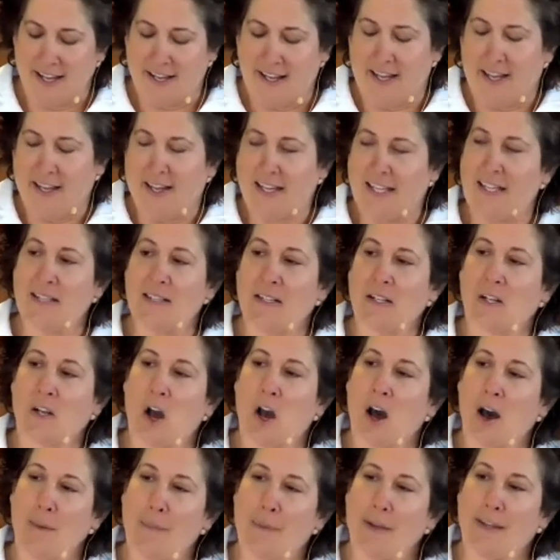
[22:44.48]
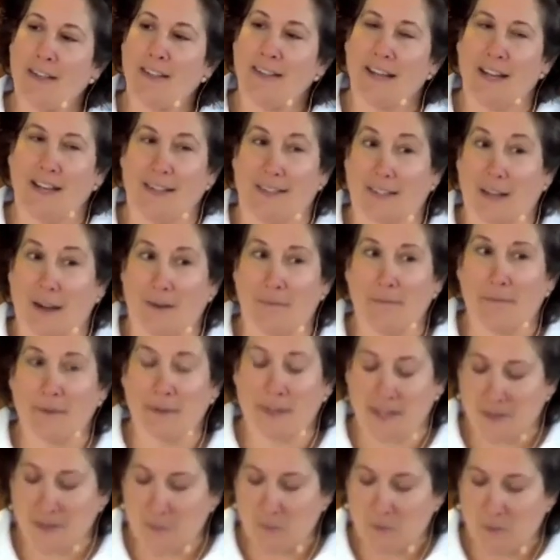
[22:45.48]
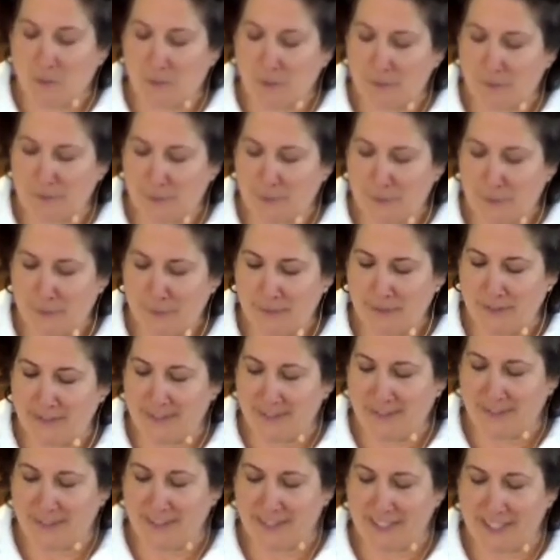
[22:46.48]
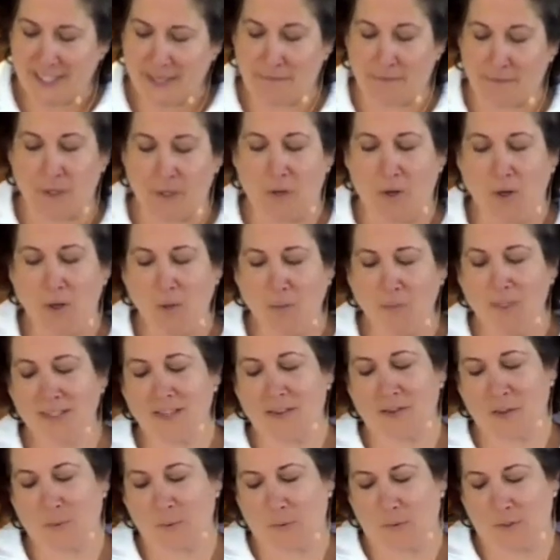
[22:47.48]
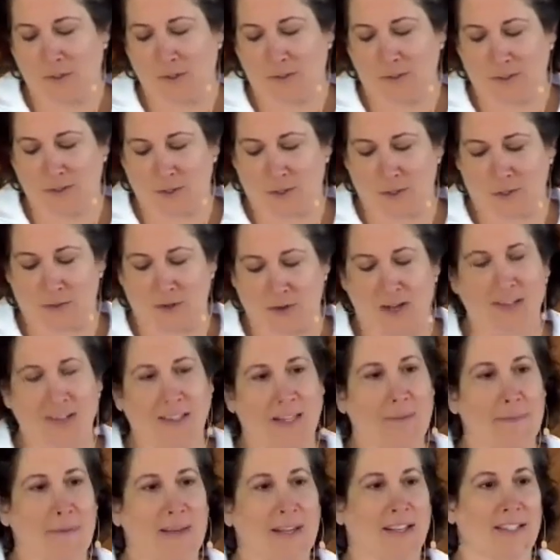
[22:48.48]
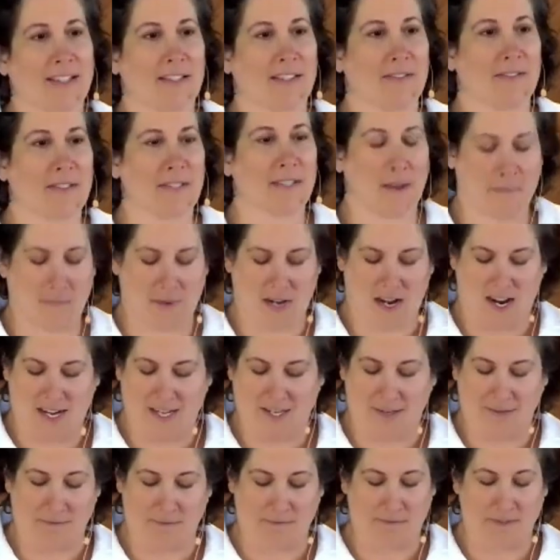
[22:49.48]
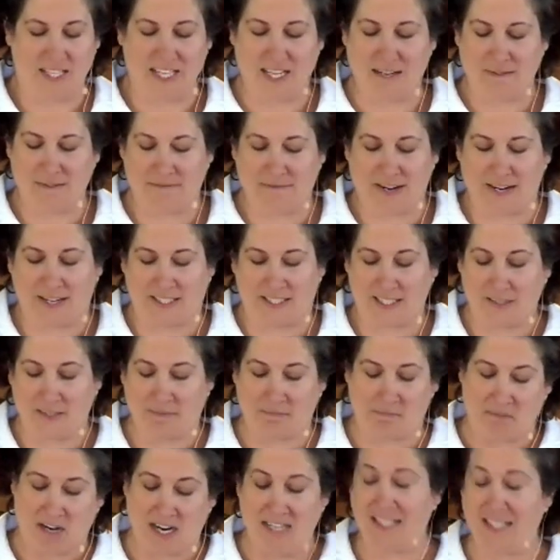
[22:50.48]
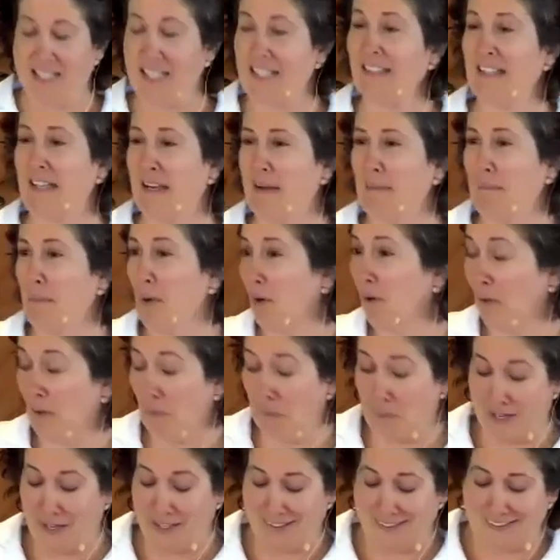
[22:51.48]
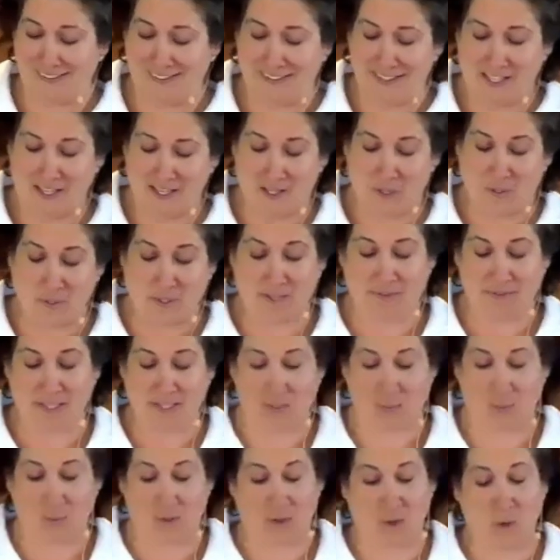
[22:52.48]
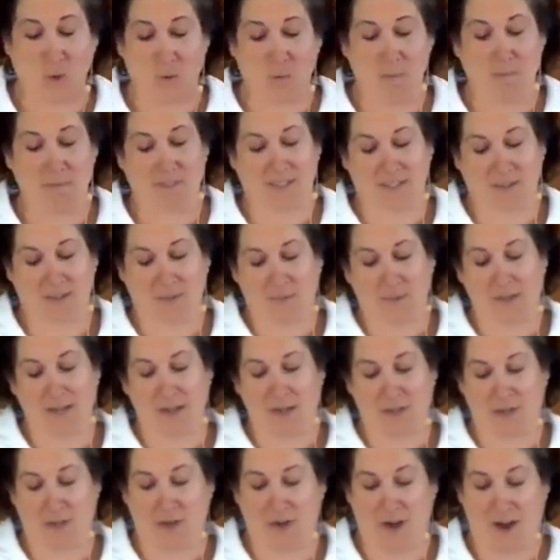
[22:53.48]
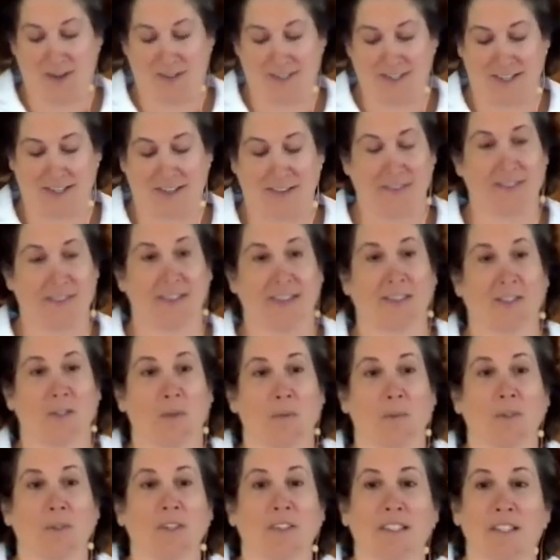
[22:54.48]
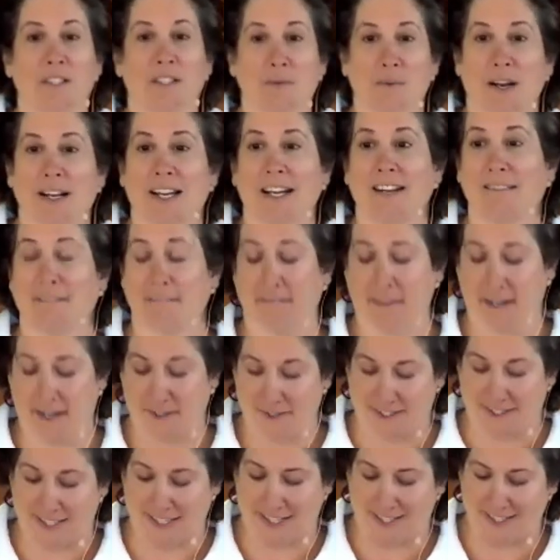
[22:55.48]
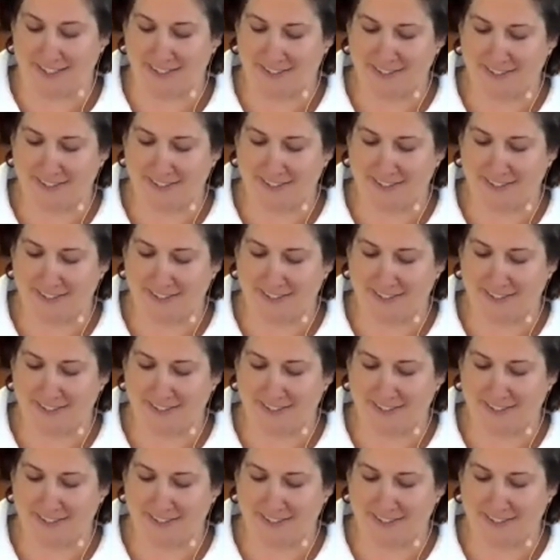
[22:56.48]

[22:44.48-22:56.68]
This is a common and comforting worldview. If the homeless of the world are struggling because of some kind of defect, ideally a moral one, those of us with homes can reassure ourselves that the world is running fairly.